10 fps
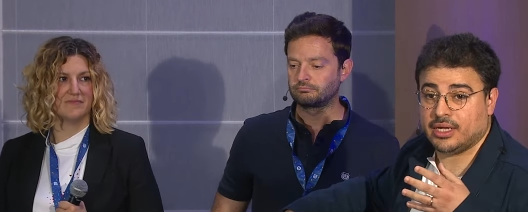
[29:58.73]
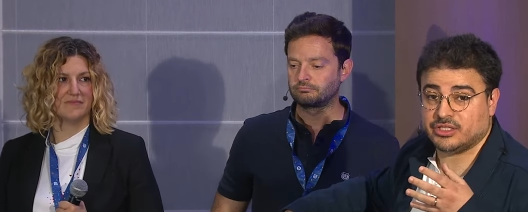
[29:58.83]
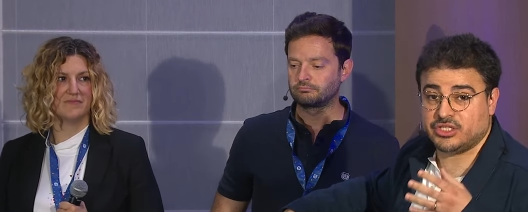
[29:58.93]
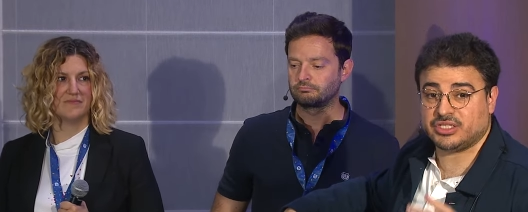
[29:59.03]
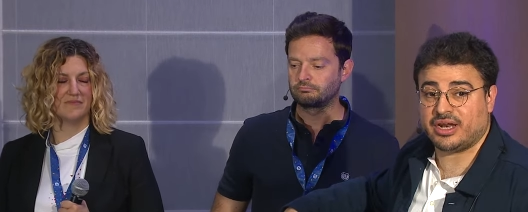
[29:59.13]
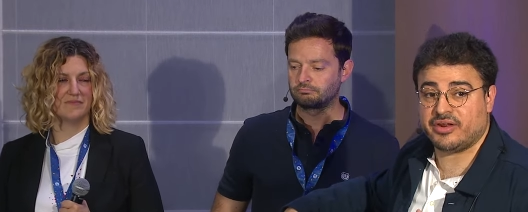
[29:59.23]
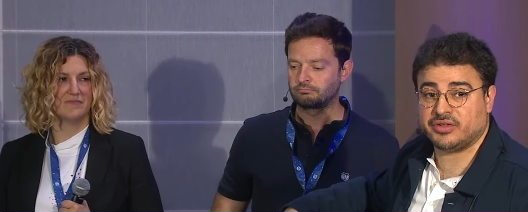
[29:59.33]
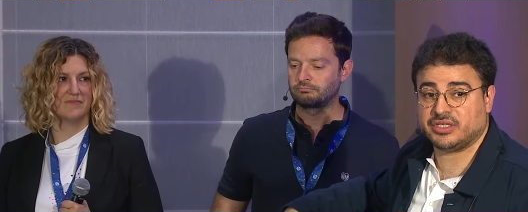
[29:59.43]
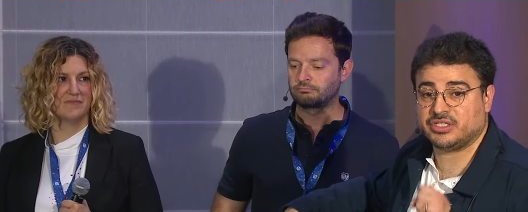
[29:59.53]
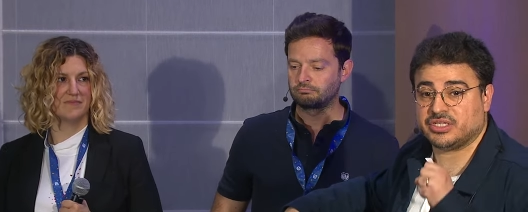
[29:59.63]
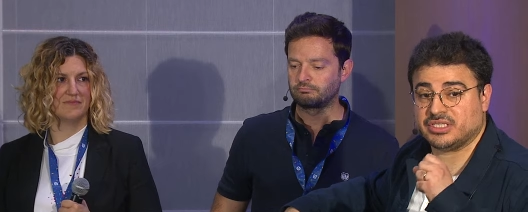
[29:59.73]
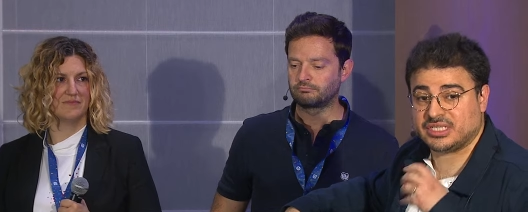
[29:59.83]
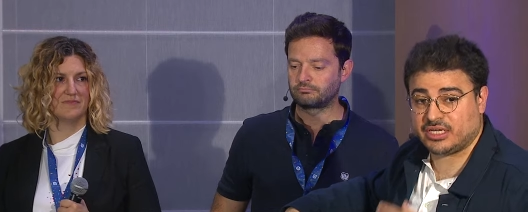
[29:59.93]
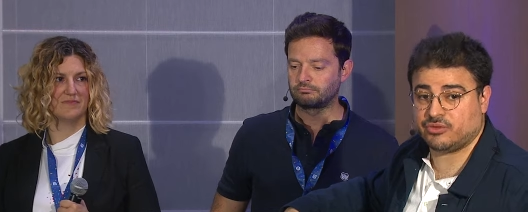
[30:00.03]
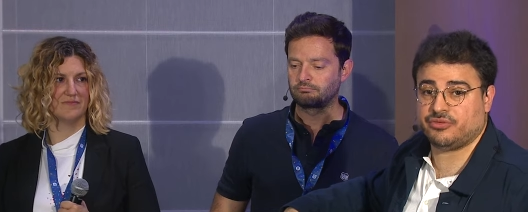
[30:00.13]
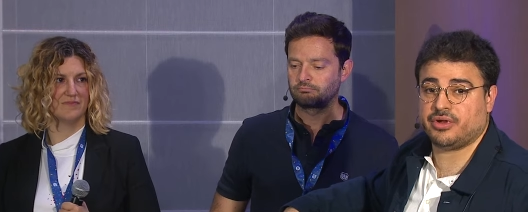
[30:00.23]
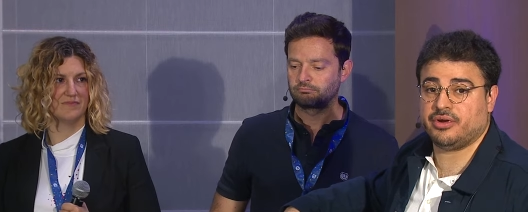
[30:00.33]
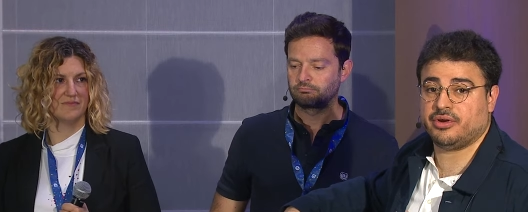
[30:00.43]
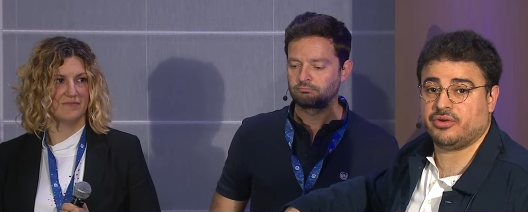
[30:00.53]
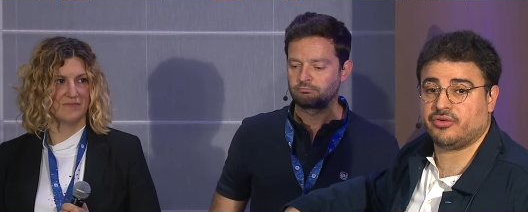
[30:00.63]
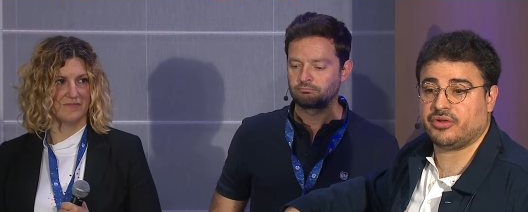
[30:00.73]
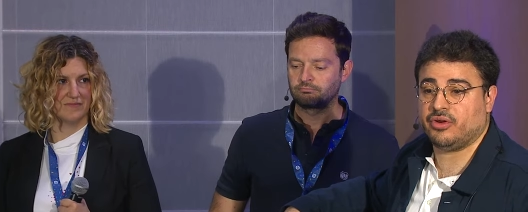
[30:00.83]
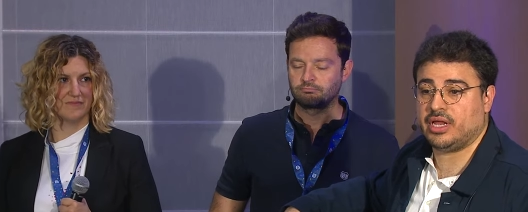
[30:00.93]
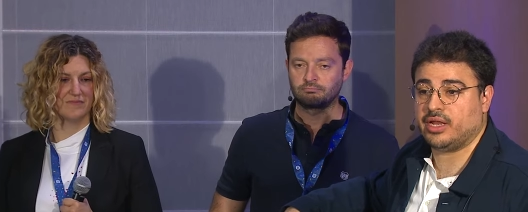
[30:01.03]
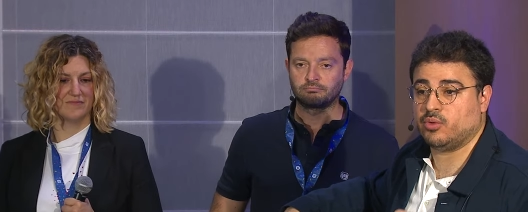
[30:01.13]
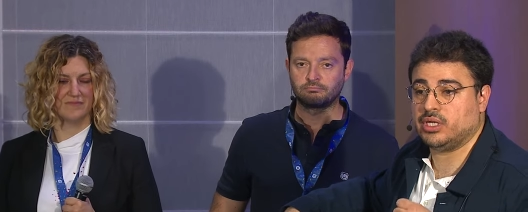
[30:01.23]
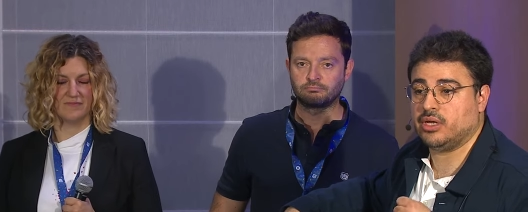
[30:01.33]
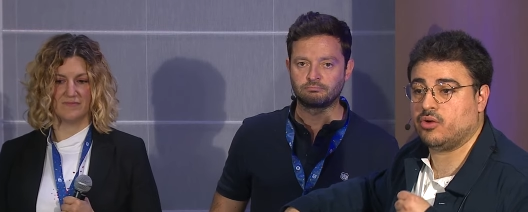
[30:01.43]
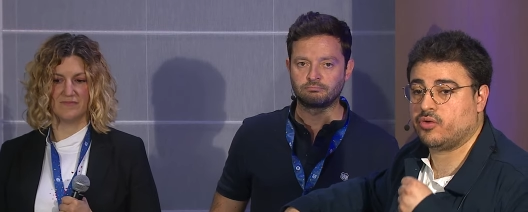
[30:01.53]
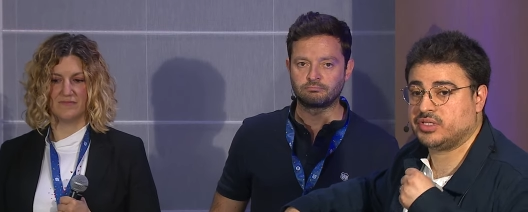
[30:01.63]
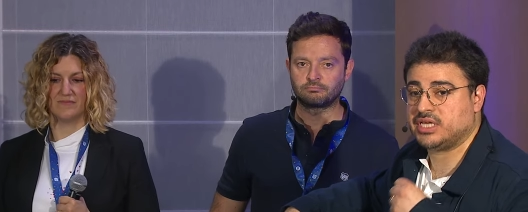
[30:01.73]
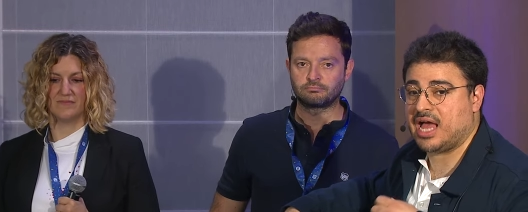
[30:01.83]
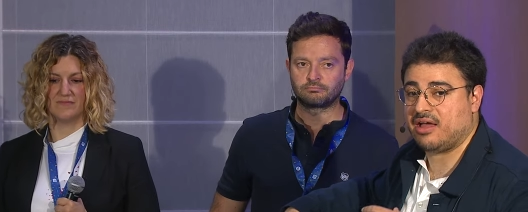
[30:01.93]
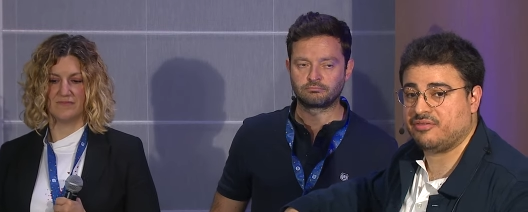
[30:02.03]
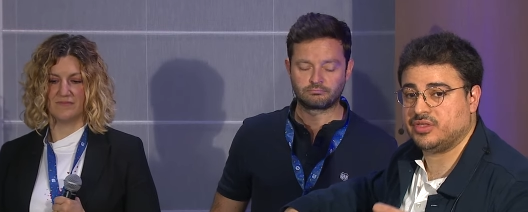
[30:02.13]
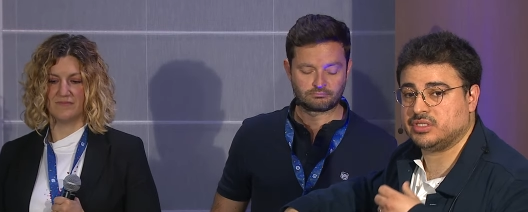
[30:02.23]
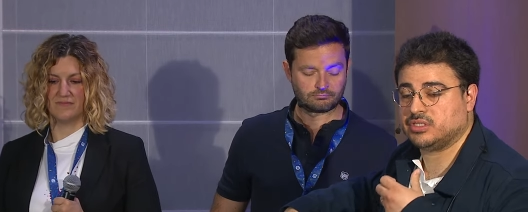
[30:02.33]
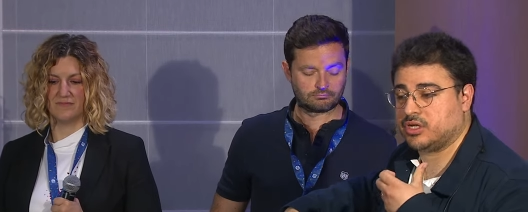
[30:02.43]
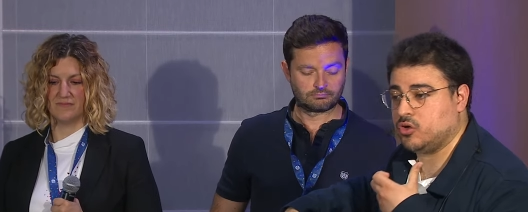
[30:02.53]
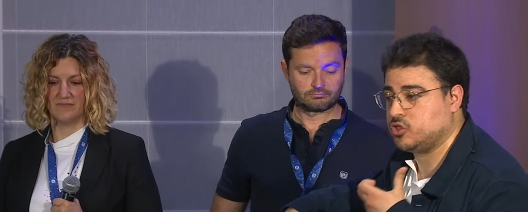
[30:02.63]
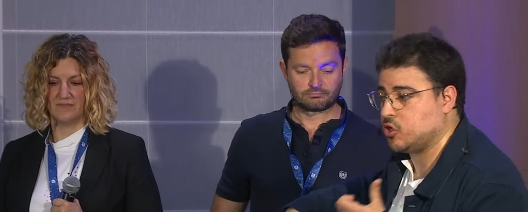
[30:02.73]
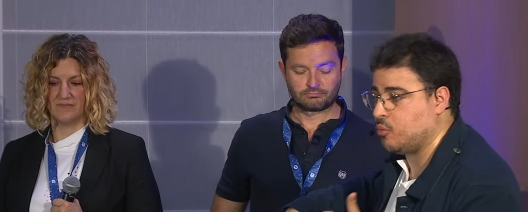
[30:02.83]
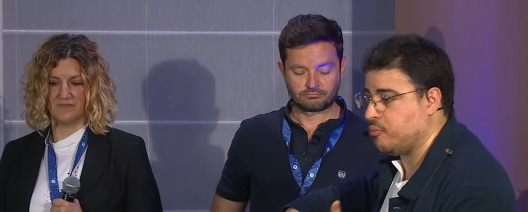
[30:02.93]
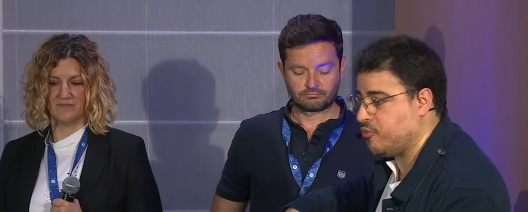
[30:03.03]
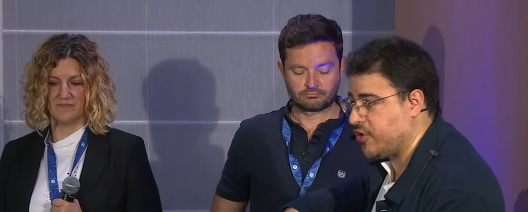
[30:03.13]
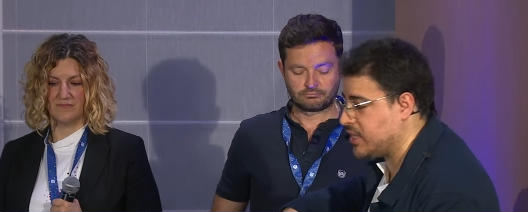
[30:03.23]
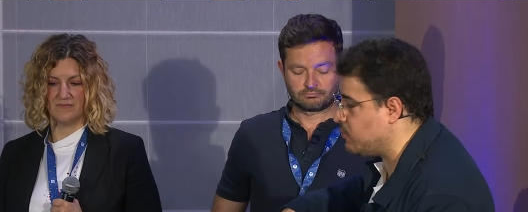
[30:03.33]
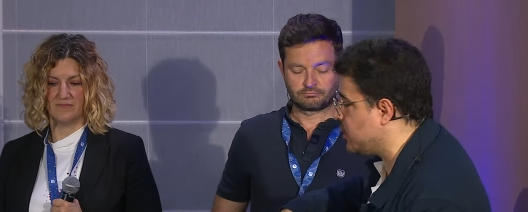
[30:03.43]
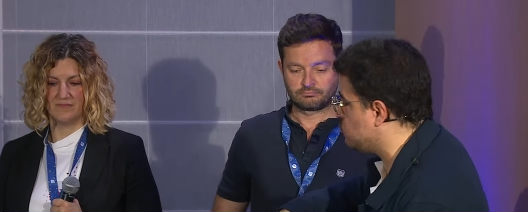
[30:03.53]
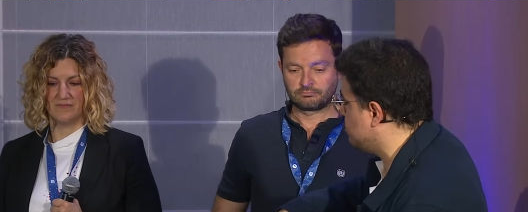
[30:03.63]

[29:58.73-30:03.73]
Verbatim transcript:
Speaker 1: digital heritage inside of Unreal, and we already have this technological brick that we